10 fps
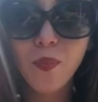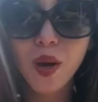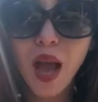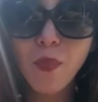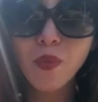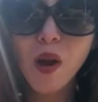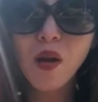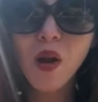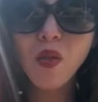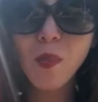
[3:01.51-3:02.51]
But I brought
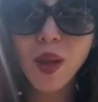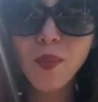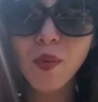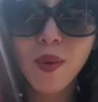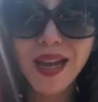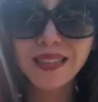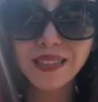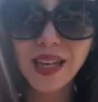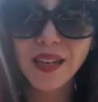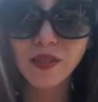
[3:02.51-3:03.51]
all the people
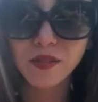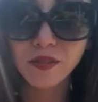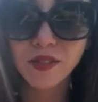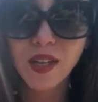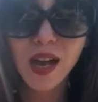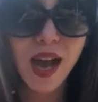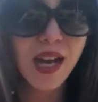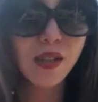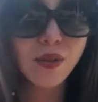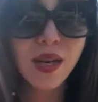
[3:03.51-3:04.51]
myself.
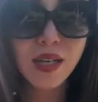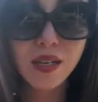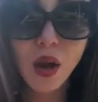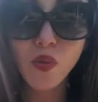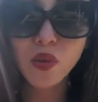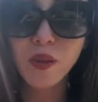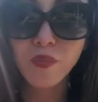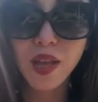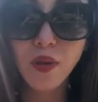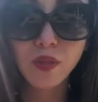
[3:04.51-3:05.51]
I already know
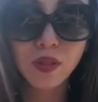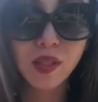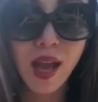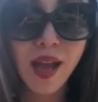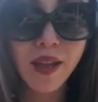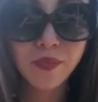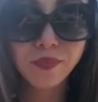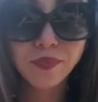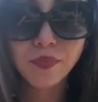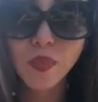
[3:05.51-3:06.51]
them, they would say.
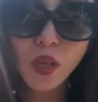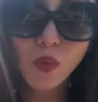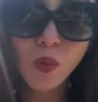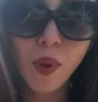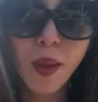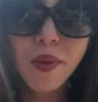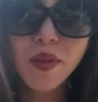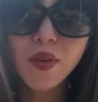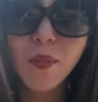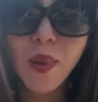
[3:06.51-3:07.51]
Well, maybe
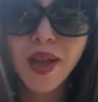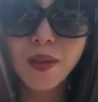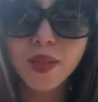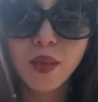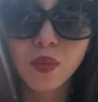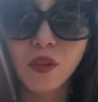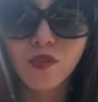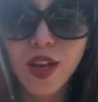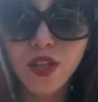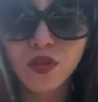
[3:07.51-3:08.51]
you can make them some
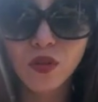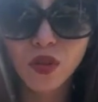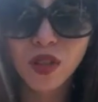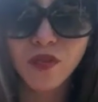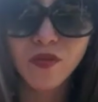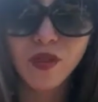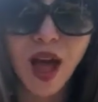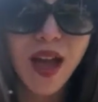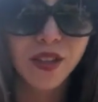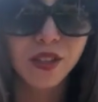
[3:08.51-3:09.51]
professional looking
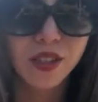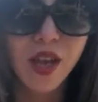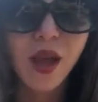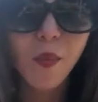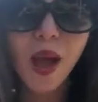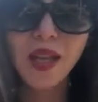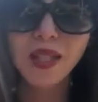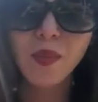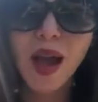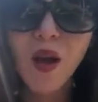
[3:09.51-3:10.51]
flyers, pass
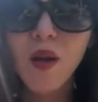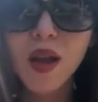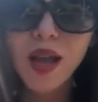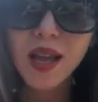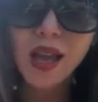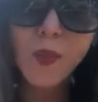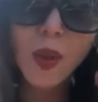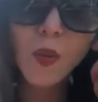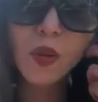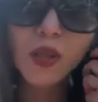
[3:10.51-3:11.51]
them out, and get
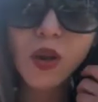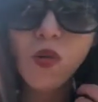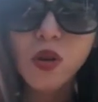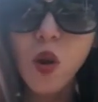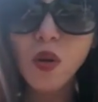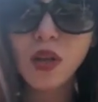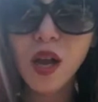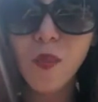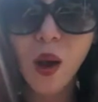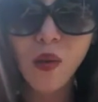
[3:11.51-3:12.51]
people you don't know to
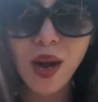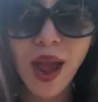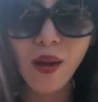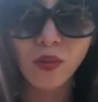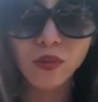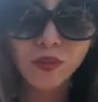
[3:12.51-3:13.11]
come on out.